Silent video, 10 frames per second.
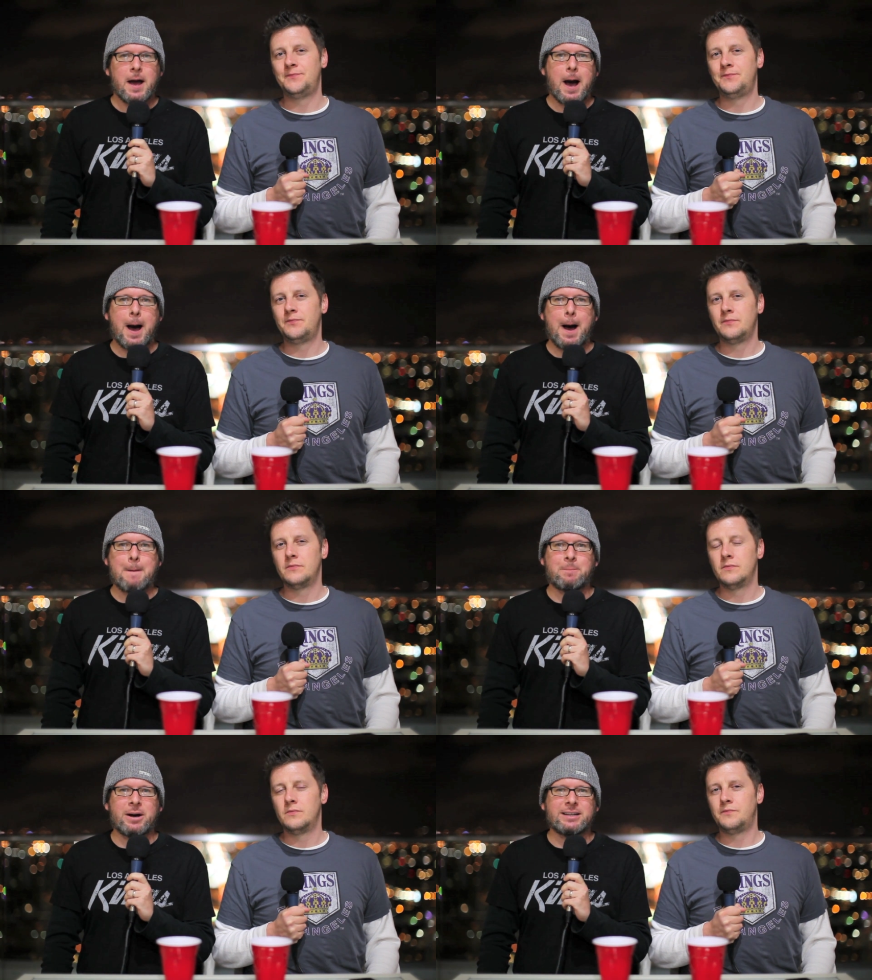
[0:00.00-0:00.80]

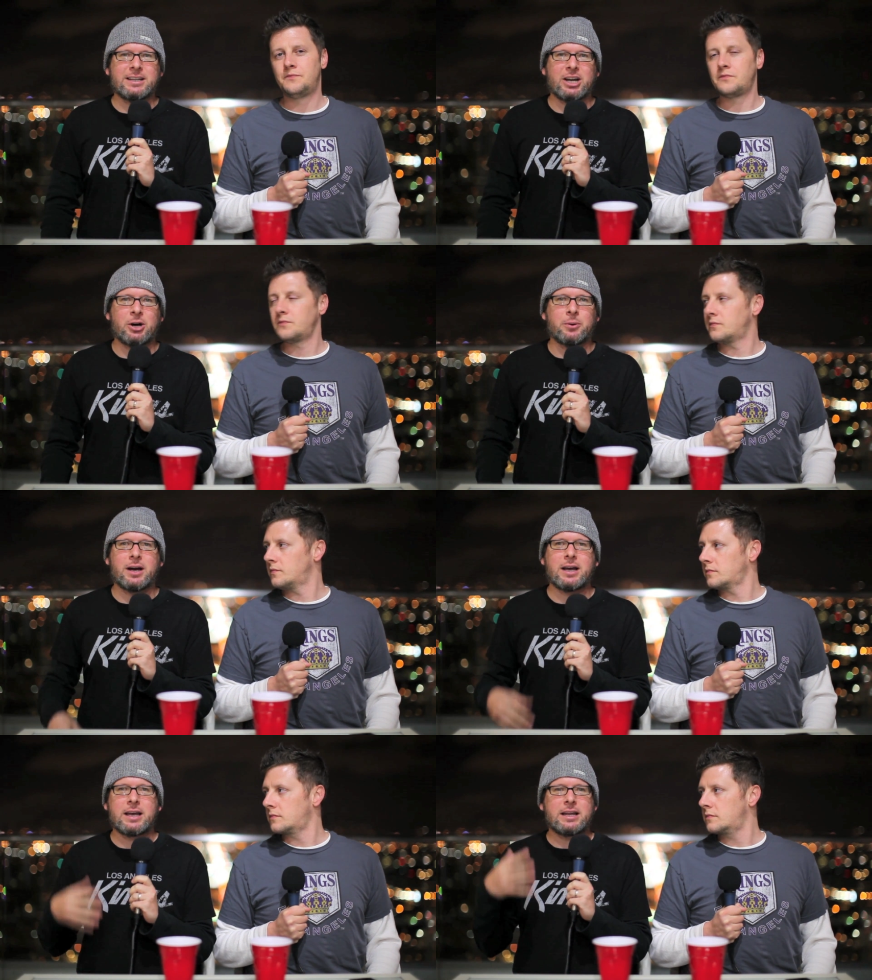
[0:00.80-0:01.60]
Speaker 1: Uh, but you know, uh,
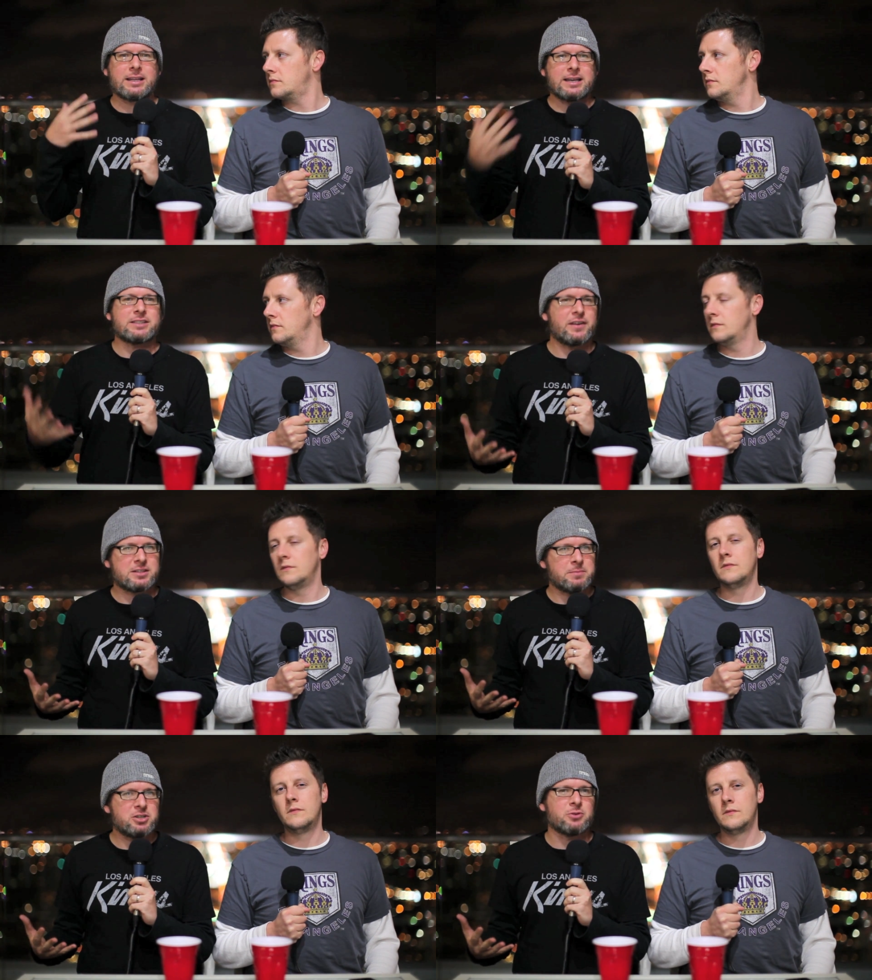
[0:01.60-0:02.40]
and the Kings have
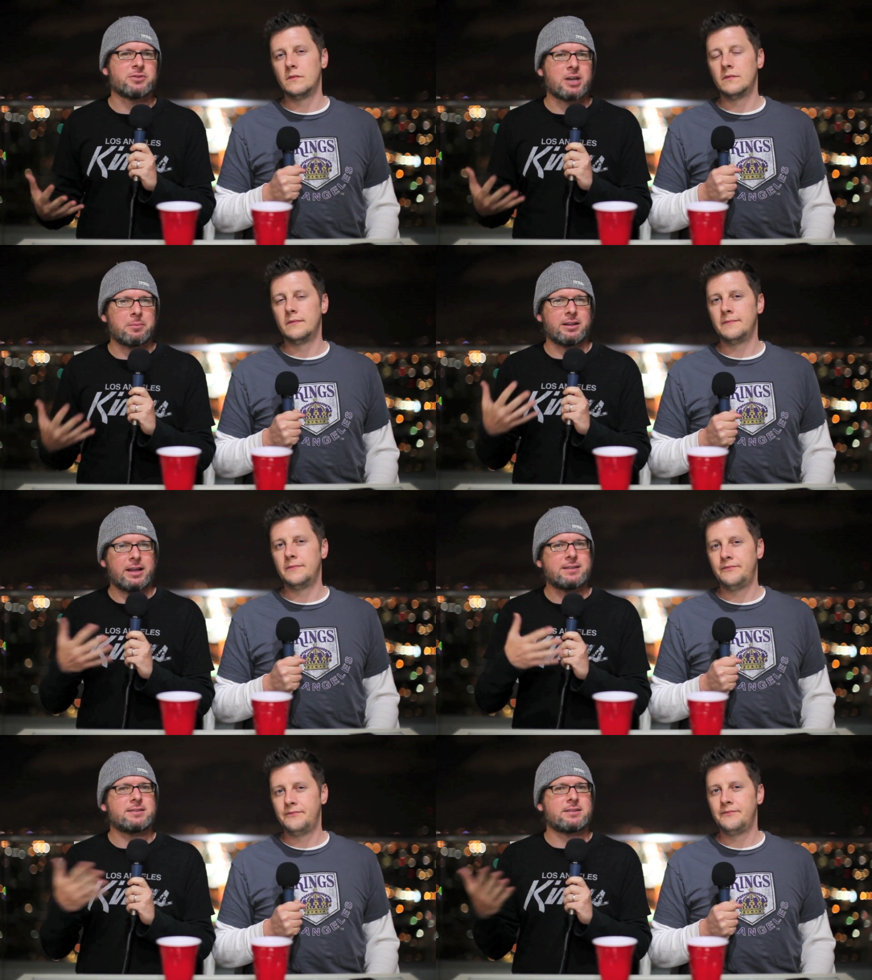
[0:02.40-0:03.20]
had some issues coming in the
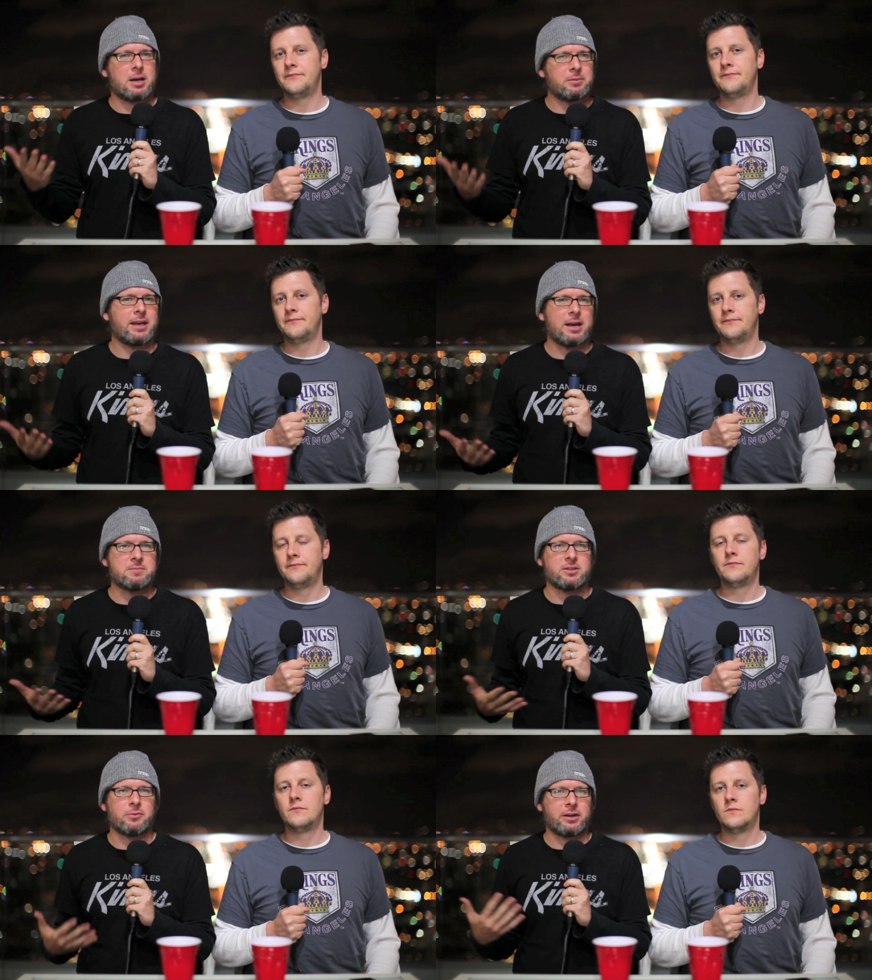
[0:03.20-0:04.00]
last couple
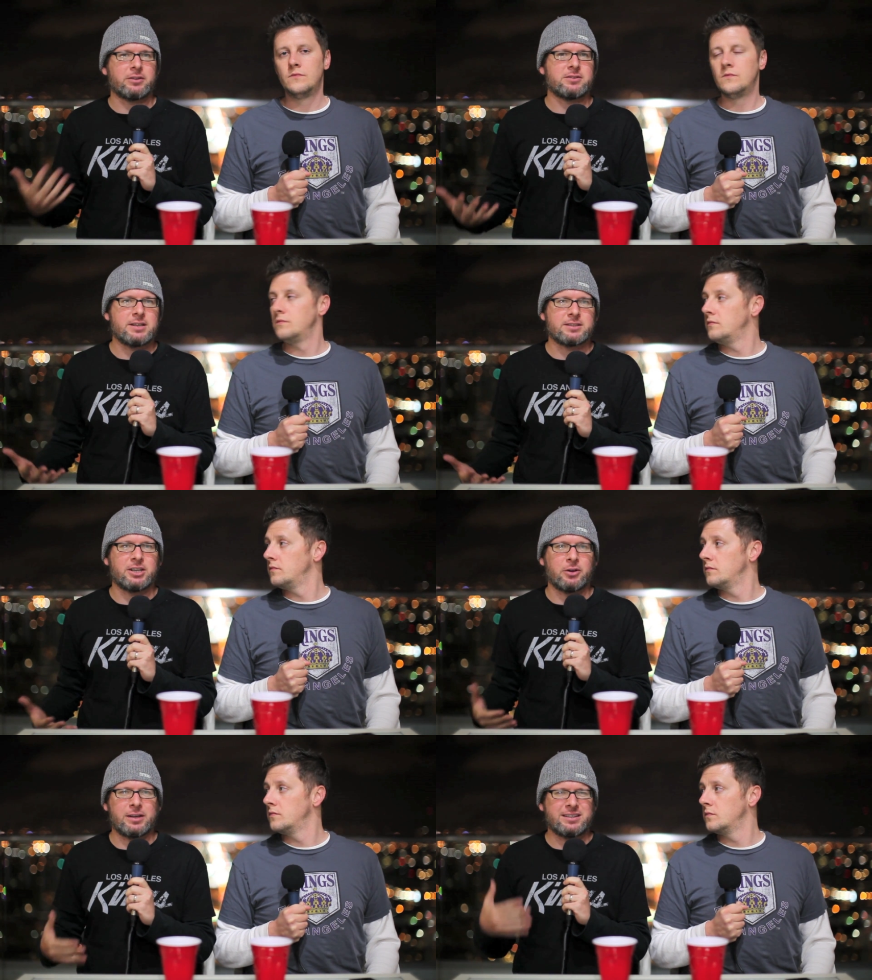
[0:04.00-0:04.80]
games into the regular season.
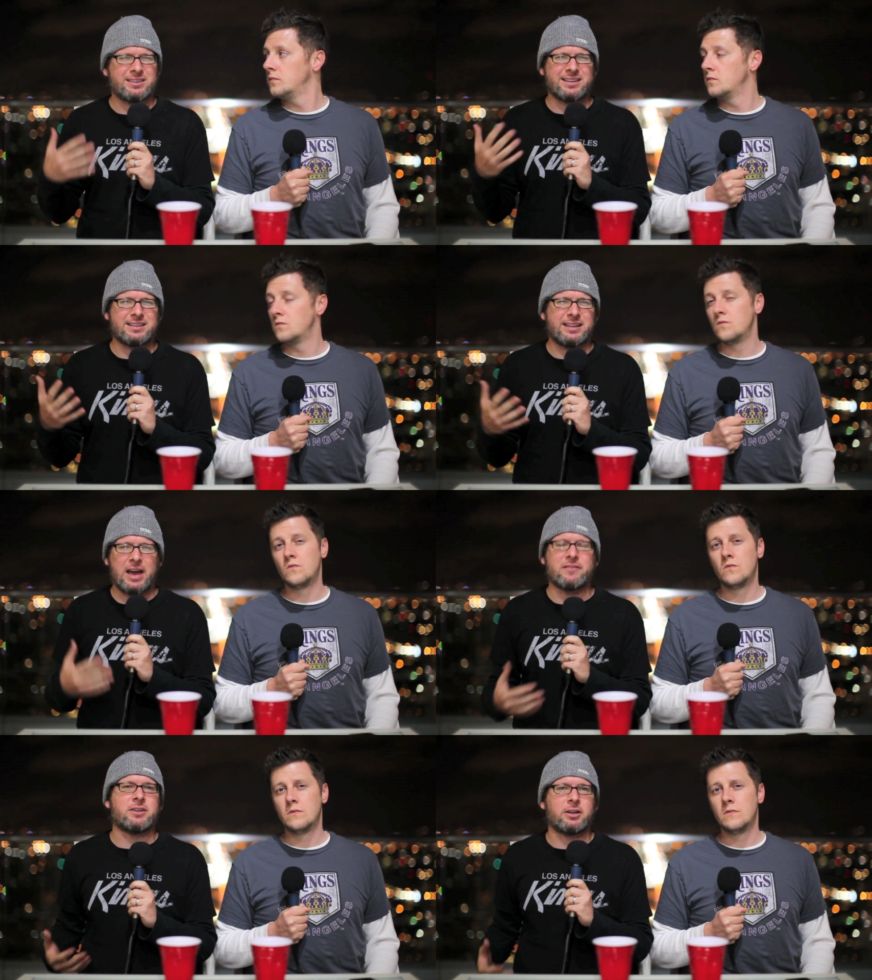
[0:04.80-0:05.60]
You know, they did things that they
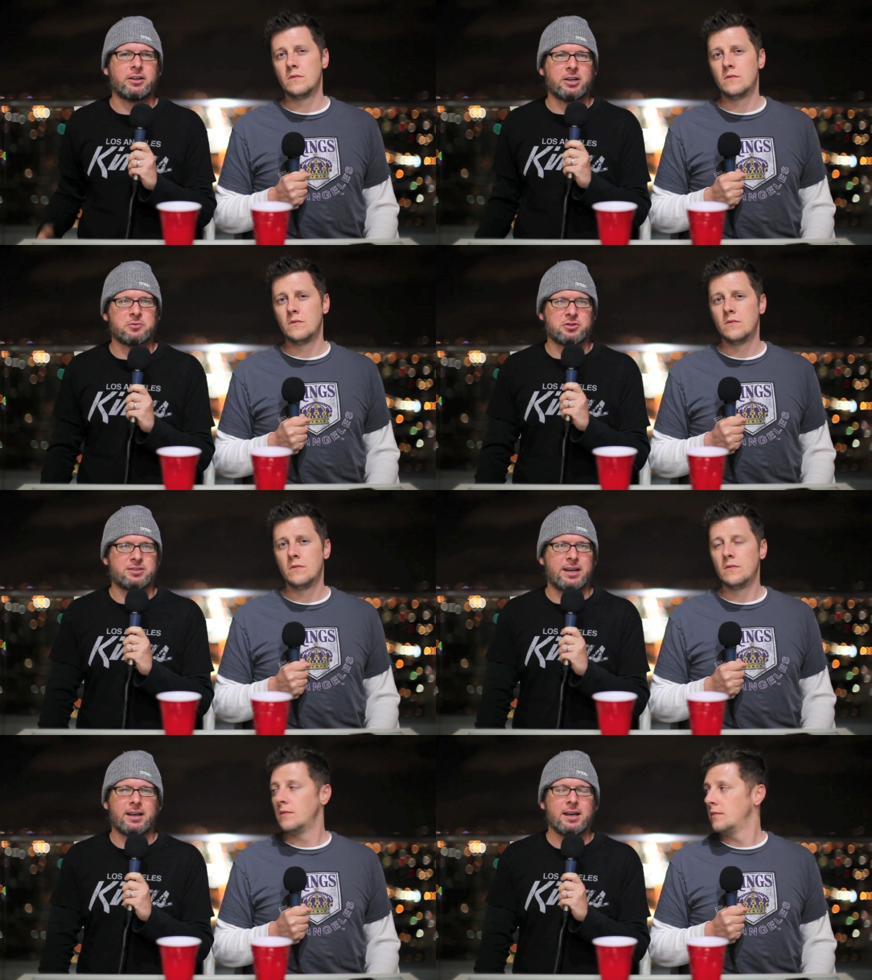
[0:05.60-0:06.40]
haven't done all year, which
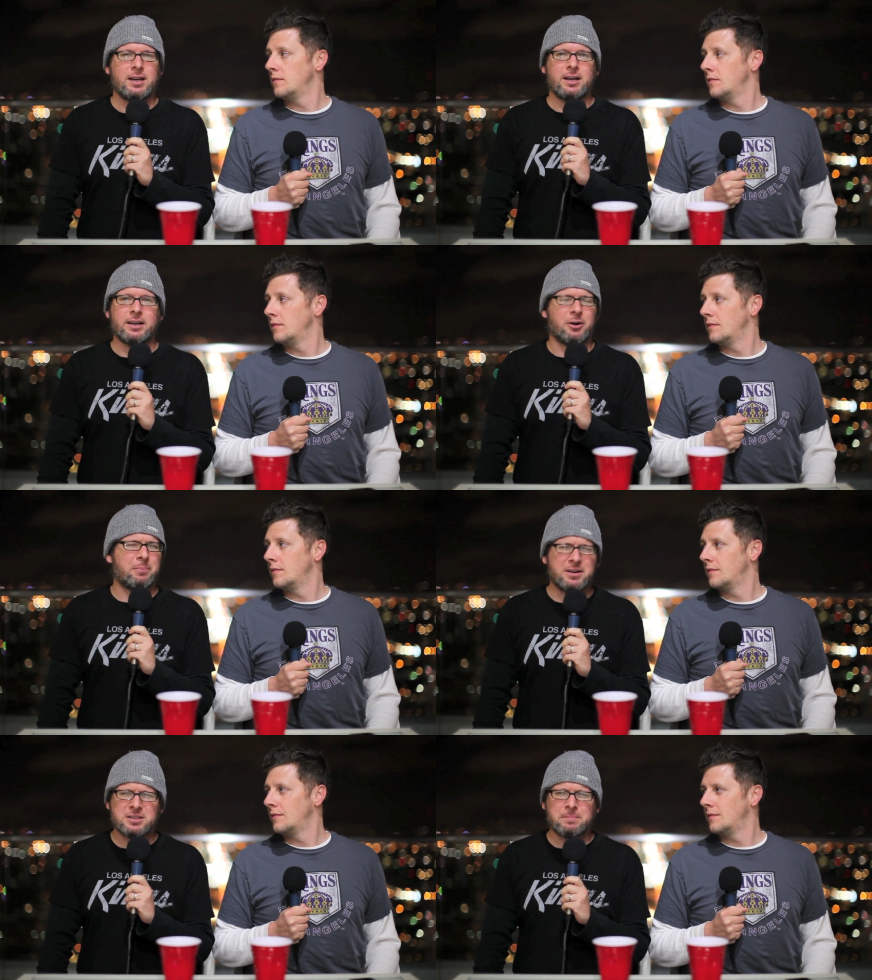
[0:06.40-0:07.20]
is take, you know, a
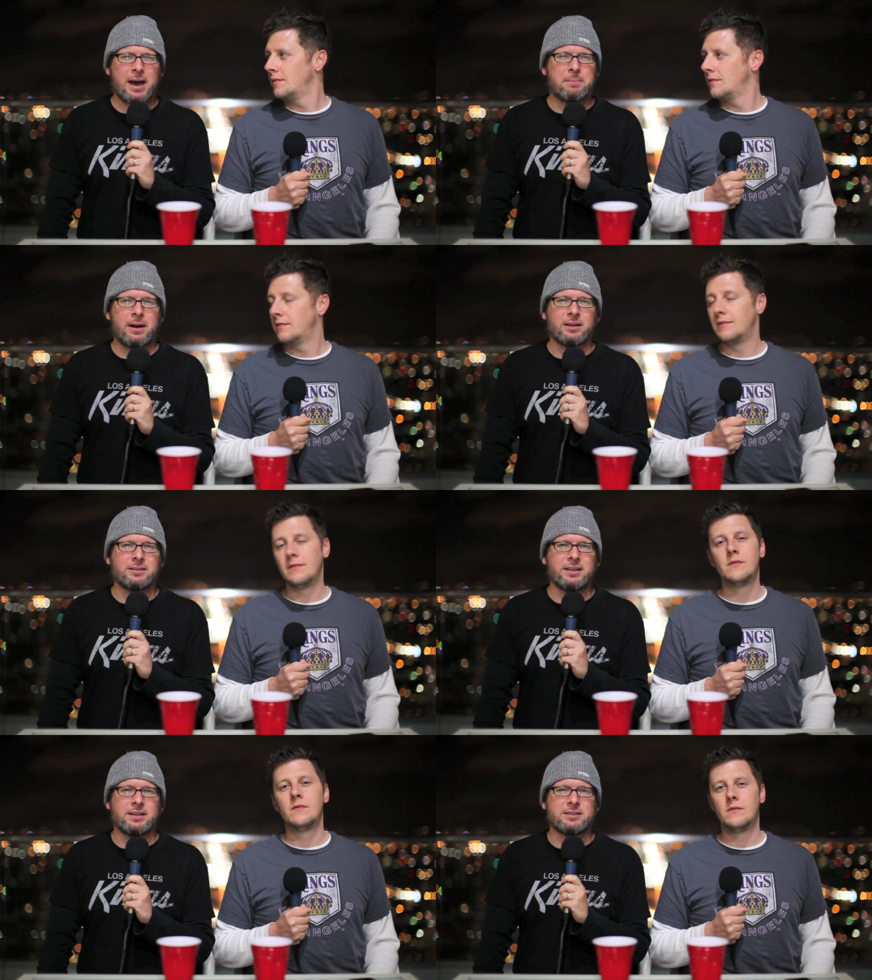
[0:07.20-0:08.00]
bunch of bad
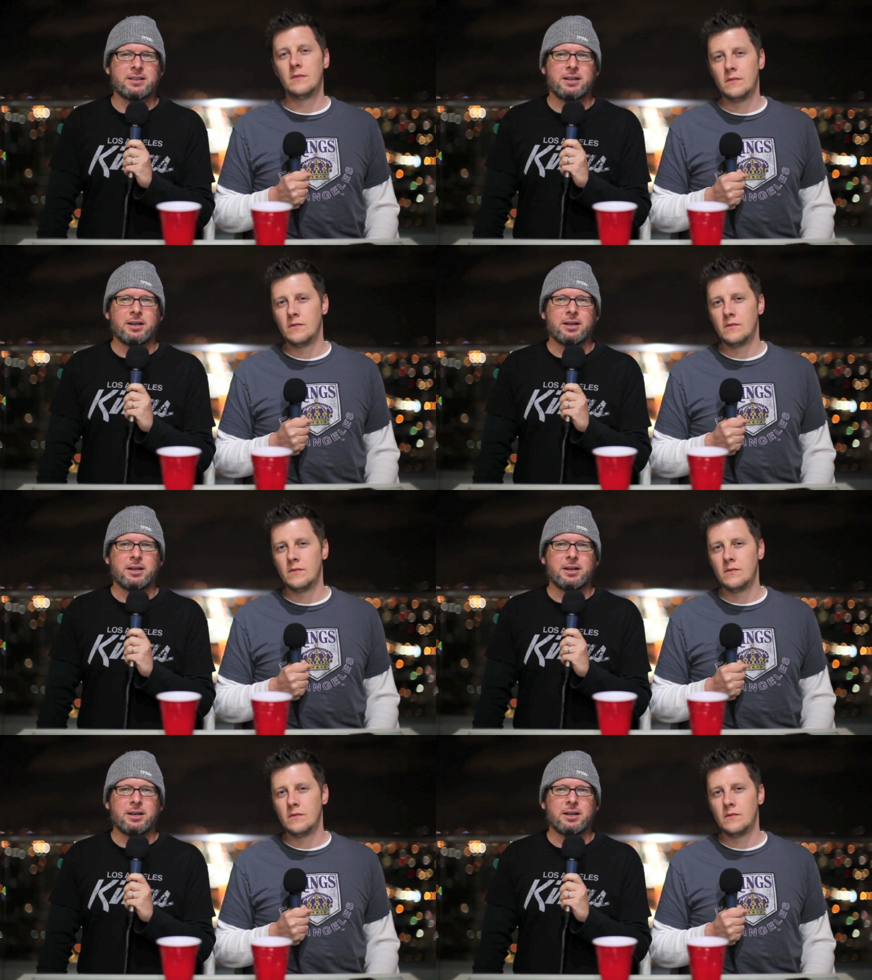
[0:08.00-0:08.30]
penalties,